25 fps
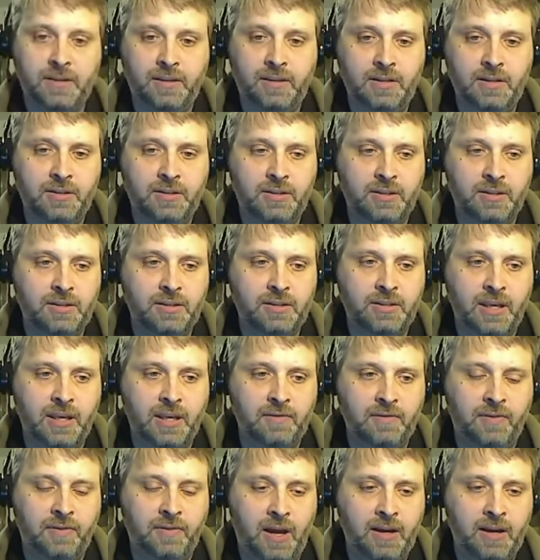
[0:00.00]
thesis
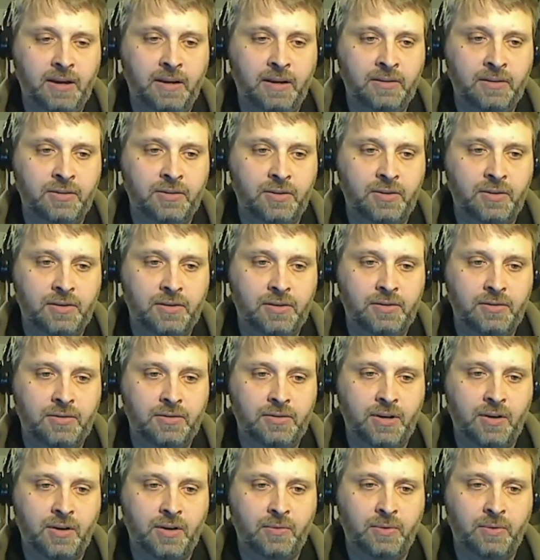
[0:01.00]
that flying
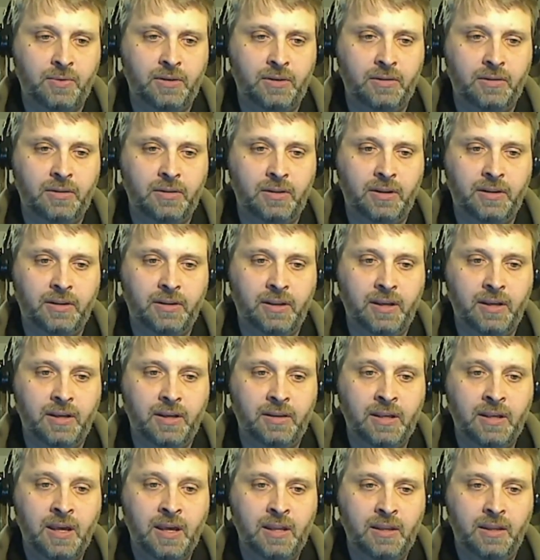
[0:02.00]
saucers are real and
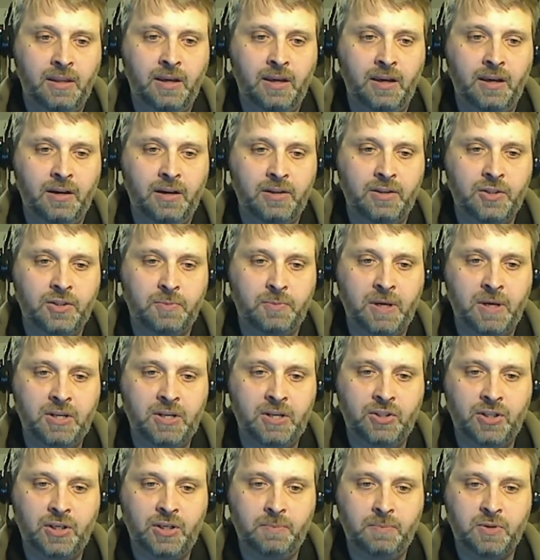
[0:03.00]
that they are
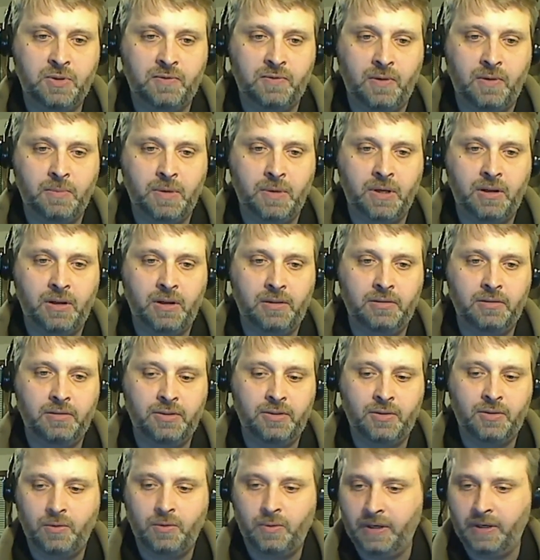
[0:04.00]
spaceships from another
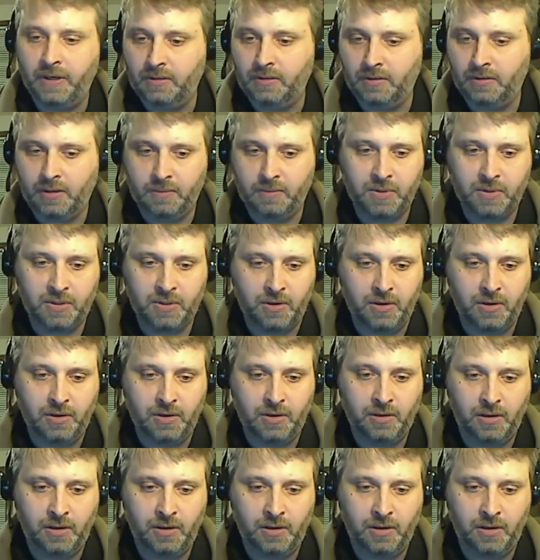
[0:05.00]
so. Wait, I'm sorry.